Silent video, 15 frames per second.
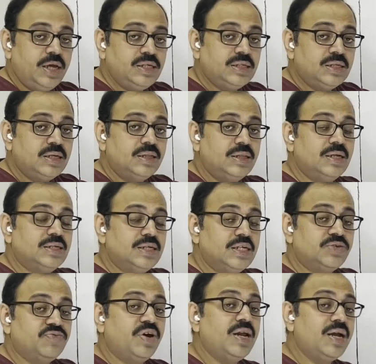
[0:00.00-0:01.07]
is this
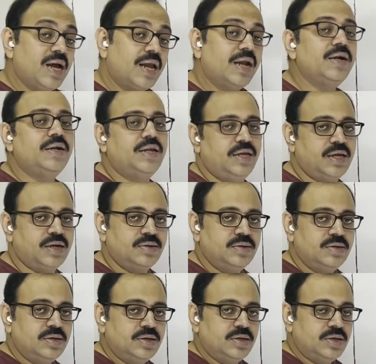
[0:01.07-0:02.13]
is for current year.
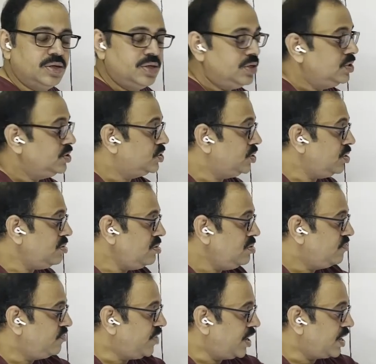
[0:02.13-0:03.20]

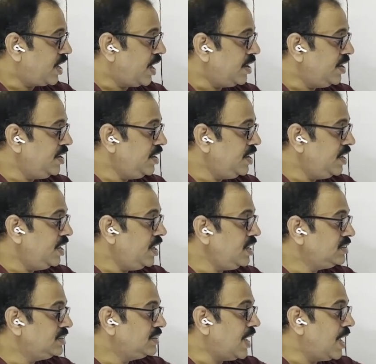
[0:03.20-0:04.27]
So for current
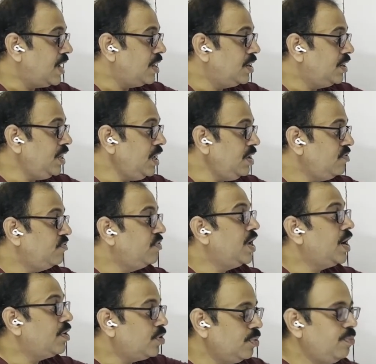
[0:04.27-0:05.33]
year salary we
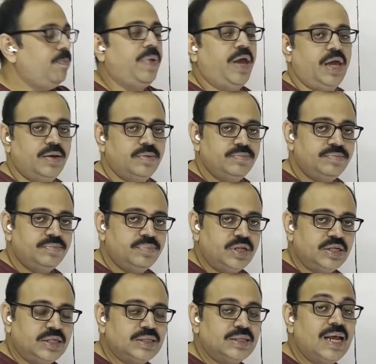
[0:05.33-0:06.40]
have to pay.
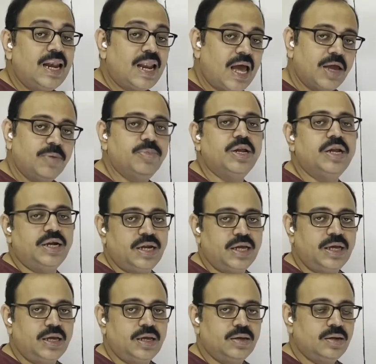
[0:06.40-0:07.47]
This is a
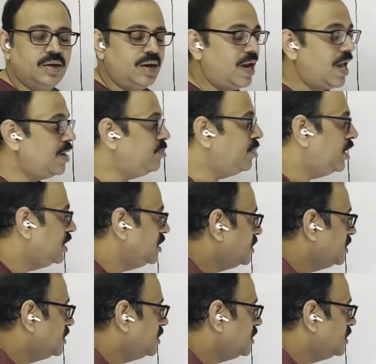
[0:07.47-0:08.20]
liability. Liability